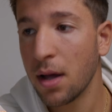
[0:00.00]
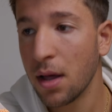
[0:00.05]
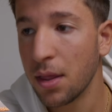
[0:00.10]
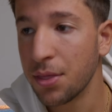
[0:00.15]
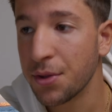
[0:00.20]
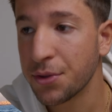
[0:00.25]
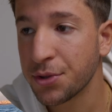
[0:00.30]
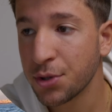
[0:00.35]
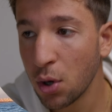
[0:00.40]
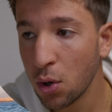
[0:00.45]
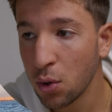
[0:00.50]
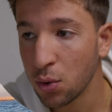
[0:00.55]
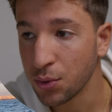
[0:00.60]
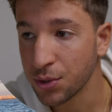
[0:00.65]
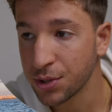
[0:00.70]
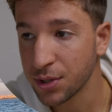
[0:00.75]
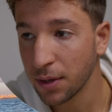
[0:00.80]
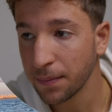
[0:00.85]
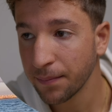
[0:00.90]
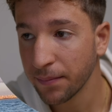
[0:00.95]
The
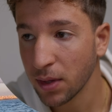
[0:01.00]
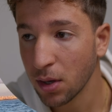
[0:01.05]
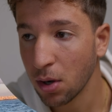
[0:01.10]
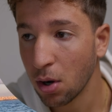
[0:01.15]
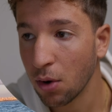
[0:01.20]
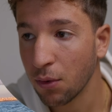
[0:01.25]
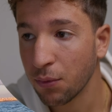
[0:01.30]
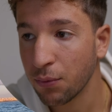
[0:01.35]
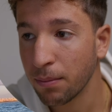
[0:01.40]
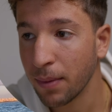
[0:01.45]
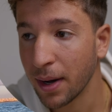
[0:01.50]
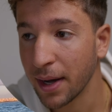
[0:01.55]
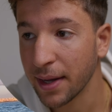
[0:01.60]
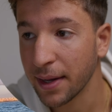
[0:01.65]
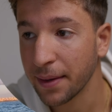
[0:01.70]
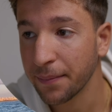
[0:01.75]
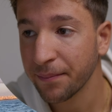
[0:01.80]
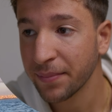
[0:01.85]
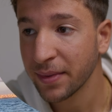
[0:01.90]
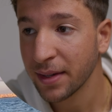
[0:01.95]
toes of
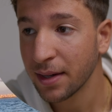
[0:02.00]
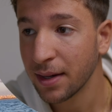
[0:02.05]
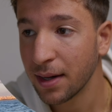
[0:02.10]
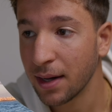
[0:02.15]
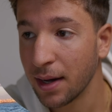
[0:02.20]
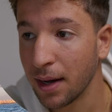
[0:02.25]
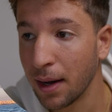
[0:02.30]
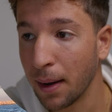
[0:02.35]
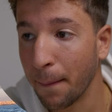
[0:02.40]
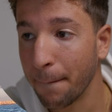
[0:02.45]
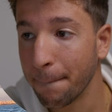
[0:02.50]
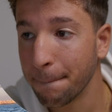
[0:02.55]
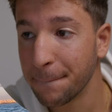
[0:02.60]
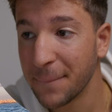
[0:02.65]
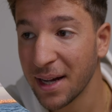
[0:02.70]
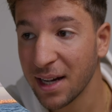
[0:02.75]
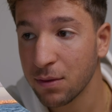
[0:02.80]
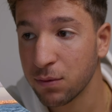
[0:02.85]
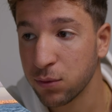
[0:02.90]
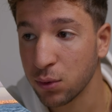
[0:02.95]
my
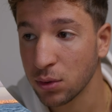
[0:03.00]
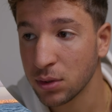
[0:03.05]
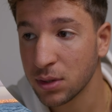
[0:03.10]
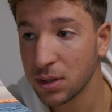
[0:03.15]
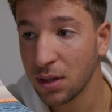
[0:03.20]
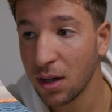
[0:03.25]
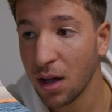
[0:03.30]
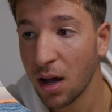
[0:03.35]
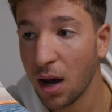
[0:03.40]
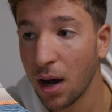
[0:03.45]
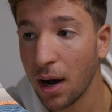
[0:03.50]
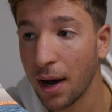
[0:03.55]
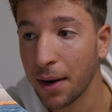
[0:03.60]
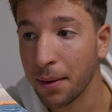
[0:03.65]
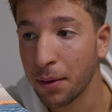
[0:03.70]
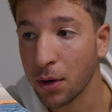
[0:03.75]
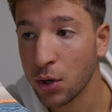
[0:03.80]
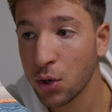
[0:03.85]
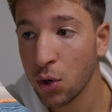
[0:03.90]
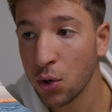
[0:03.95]
back foot
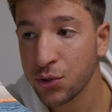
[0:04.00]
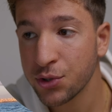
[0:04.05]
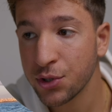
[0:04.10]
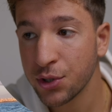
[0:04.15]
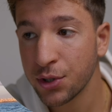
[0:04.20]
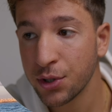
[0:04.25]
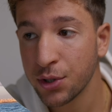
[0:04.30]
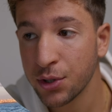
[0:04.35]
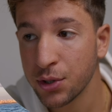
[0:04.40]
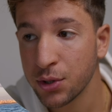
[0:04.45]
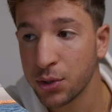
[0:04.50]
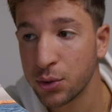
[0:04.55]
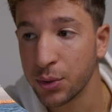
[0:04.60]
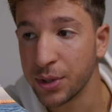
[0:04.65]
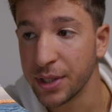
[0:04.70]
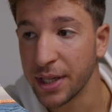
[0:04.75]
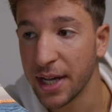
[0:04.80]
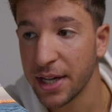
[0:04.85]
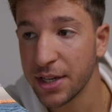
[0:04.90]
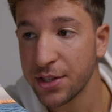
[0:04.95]
are closer to
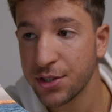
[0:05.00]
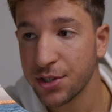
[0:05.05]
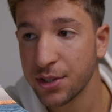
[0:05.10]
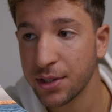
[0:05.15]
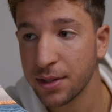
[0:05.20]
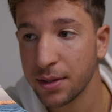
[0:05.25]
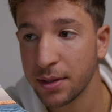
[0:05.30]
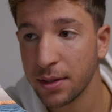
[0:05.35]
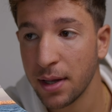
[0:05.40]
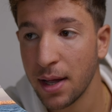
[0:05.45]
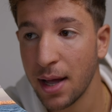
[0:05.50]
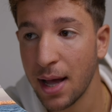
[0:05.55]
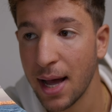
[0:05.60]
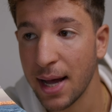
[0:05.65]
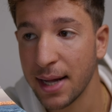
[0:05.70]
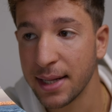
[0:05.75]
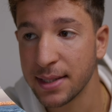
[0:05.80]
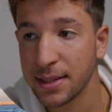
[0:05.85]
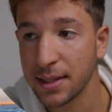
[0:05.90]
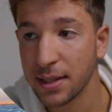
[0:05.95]
the edge
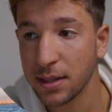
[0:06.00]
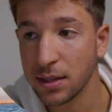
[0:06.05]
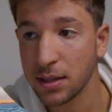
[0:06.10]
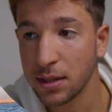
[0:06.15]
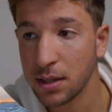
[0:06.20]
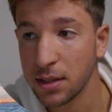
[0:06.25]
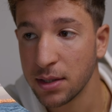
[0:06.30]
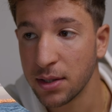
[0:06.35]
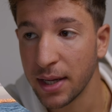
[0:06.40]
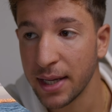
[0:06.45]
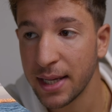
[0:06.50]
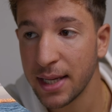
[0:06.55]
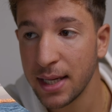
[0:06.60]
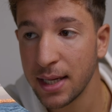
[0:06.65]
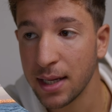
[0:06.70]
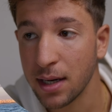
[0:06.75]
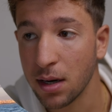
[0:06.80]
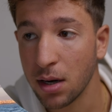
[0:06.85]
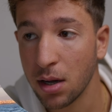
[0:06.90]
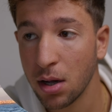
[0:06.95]
and the
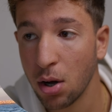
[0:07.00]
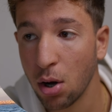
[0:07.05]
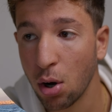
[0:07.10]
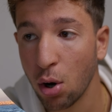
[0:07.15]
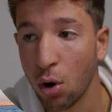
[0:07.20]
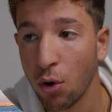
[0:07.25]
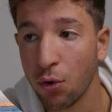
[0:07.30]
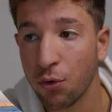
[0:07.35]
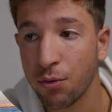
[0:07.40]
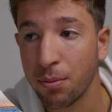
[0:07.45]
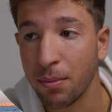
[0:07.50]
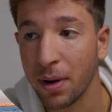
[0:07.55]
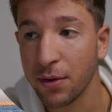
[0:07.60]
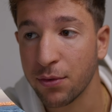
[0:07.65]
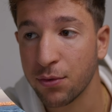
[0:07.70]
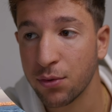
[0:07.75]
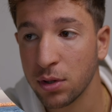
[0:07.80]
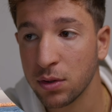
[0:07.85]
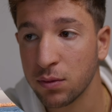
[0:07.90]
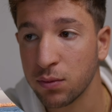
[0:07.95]
heel of my
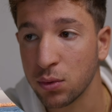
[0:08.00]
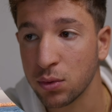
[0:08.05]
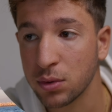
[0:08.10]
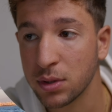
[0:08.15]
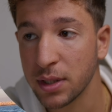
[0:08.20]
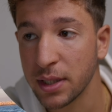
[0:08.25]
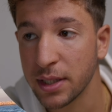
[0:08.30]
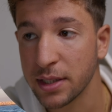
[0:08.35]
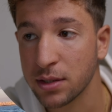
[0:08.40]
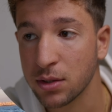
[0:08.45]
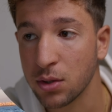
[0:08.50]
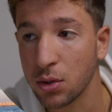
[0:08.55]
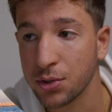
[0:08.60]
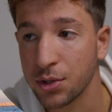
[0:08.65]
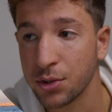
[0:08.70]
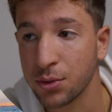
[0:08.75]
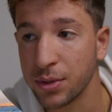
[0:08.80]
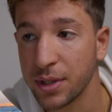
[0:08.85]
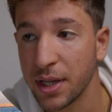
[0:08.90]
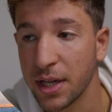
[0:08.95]
front foot is closer
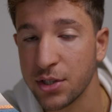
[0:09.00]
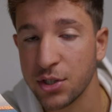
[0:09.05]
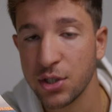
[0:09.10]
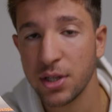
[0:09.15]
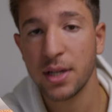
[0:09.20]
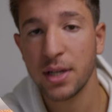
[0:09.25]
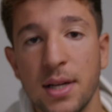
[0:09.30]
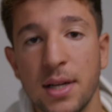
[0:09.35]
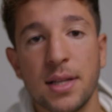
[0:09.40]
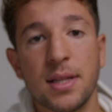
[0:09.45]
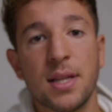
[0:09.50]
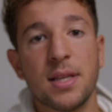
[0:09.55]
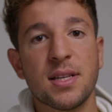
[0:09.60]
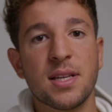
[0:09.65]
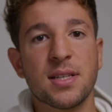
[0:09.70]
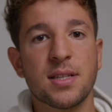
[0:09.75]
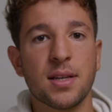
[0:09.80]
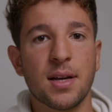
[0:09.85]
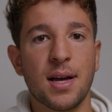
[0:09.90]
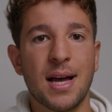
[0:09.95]
to the edge.
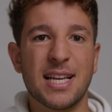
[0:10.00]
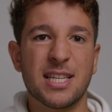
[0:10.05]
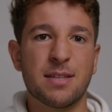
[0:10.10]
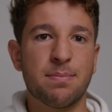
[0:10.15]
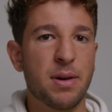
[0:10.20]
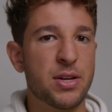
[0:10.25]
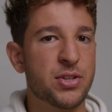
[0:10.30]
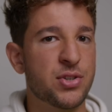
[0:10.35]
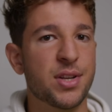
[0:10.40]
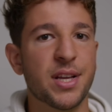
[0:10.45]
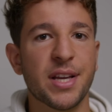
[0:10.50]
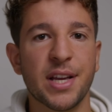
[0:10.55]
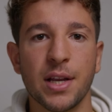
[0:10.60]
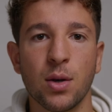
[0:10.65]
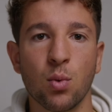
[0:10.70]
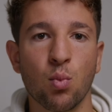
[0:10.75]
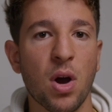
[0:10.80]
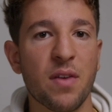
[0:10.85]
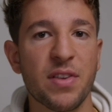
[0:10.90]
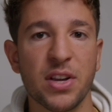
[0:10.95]
This is especially
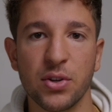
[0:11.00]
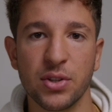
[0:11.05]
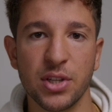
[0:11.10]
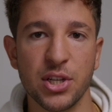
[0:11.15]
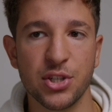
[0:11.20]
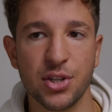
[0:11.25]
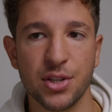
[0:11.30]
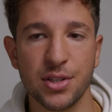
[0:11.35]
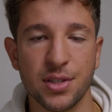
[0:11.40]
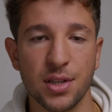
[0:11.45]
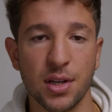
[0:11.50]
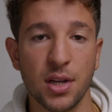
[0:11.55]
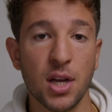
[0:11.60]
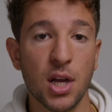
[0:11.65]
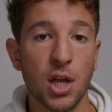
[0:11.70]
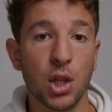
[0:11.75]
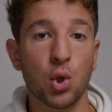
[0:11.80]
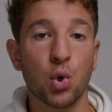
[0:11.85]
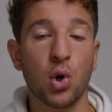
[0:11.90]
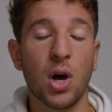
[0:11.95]
in wavy conditions
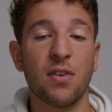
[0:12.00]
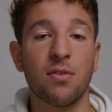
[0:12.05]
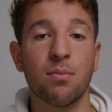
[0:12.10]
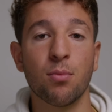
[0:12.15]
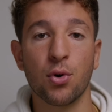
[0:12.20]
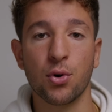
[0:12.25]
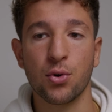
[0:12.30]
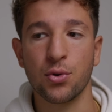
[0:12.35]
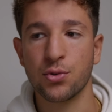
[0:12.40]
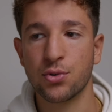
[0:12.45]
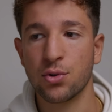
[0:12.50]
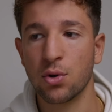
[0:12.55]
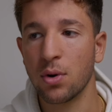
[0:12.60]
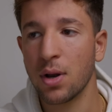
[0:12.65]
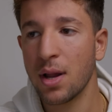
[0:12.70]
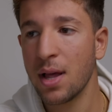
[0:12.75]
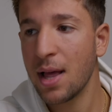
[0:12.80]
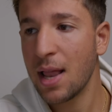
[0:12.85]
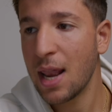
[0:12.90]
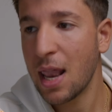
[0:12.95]
to have more control.
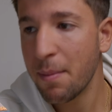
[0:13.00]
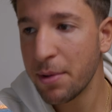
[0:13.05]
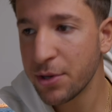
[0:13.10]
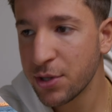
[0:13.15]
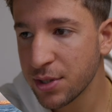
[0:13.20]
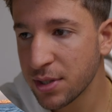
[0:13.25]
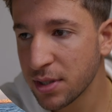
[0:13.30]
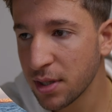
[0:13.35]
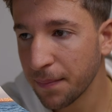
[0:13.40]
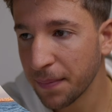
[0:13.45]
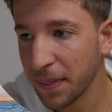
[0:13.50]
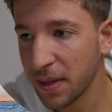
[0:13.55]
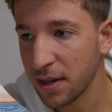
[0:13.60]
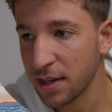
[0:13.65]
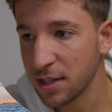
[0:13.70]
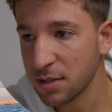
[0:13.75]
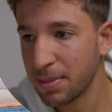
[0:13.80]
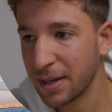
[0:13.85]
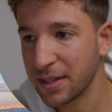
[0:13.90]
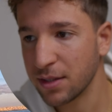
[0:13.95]
Let me just
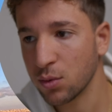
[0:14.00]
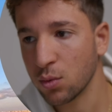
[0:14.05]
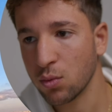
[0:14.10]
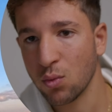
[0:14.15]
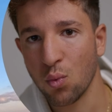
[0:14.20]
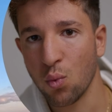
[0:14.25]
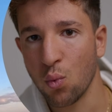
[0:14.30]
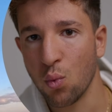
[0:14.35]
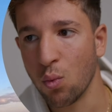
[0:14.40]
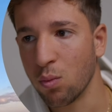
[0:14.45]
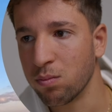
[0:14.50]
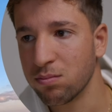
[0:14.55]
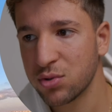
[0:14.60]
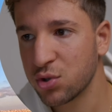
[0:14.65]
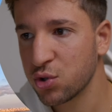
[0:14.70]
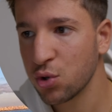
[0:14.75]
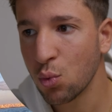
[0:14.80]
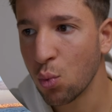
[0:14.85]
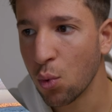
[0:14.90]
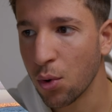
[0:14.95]
spend
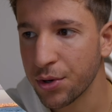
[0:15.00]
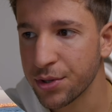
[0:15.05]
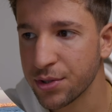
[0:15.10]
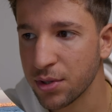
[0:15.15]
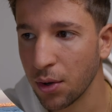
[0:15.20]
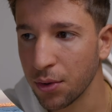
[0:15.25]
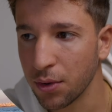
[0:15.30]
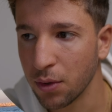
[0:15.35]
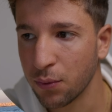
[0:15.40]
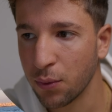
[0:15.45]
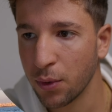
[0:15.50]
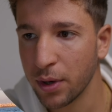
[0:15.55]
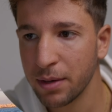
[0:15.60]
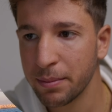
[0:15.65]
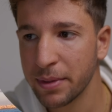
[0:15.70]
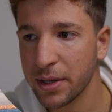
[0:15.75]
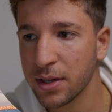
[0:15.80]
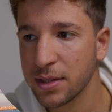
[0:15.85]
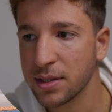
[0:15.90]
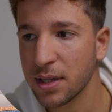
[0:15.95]
2 words on the foil
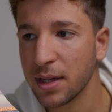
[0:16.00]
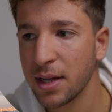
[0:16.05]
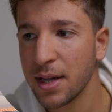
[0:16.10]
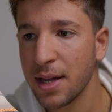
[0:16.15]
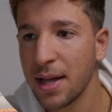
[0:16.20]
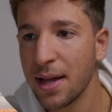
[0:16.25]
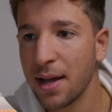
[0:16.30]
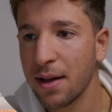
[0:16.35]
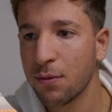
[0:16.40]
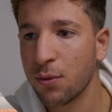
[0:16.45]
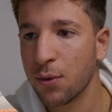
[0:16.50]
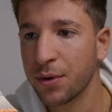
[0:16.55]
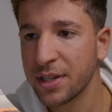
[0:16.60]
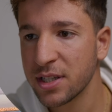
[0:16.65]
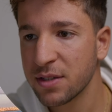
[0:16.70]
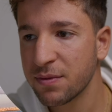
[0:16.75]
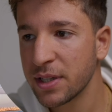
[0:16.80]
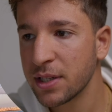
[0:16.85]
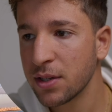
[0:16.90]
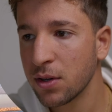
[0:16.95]
because for
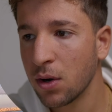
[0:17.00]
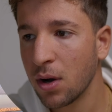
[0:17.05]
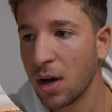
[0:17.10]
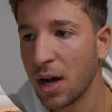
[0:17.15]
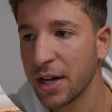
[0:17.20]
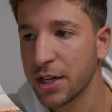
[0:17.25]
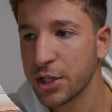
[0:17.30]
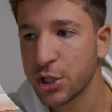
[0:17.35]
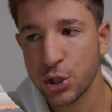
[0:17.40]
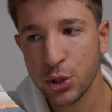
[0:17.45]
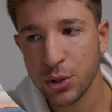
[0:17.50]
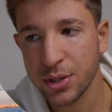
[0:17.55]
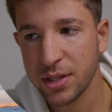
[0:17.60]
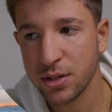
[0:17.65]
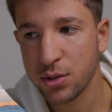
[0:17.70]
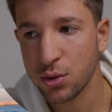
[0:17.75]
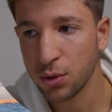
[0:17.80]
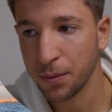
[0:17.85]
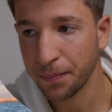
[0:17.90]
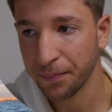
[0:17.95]
this video I choose
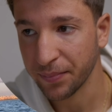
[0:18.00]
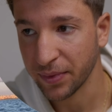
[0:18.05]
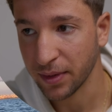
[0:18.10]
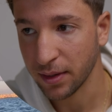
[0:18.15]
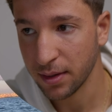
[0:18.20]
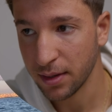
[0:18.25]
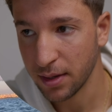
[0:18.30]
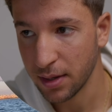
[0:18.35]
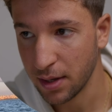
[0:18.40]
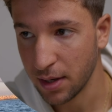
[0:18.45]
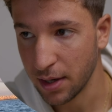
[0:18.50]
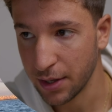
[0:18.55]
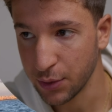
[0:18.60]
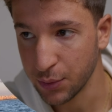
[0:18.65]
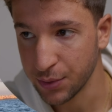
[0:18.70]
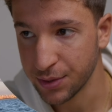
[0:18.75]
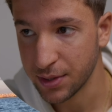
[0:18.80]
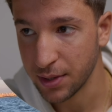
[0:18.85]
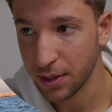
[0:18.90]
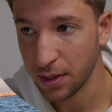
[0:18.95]
to
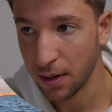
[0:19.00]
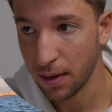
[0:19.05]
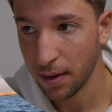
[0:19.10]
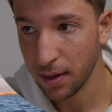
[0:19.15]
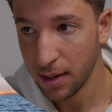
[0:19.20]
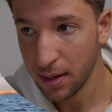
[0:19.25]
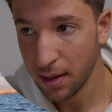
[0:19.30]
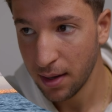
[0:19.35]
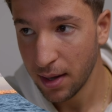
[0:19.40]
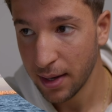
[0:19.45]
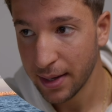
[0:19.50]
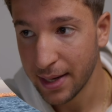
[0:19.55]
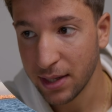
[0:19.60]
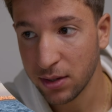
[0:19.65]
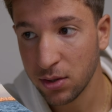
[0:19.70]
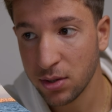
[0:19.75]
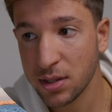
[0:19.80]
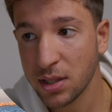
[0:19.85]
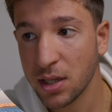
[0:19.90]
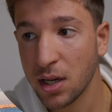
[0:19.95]
use the
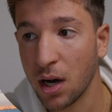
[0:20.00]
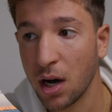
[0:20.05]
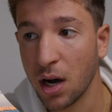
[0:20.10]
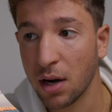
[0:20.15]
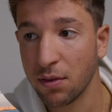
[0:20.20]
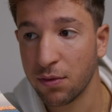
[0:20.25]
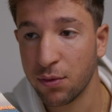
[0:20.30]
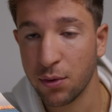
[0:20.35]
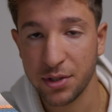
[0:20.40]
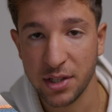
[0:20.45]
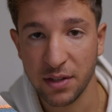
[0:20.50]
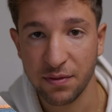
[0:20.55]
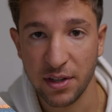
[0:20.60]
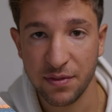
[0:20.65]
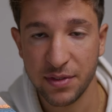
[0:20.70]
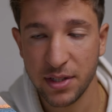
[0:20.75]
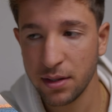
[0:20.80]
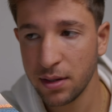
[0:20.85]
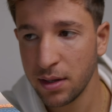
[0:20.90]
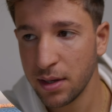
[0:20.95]
Ketos Karve
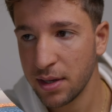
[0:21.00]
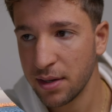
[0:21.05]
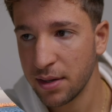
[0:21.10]
1450.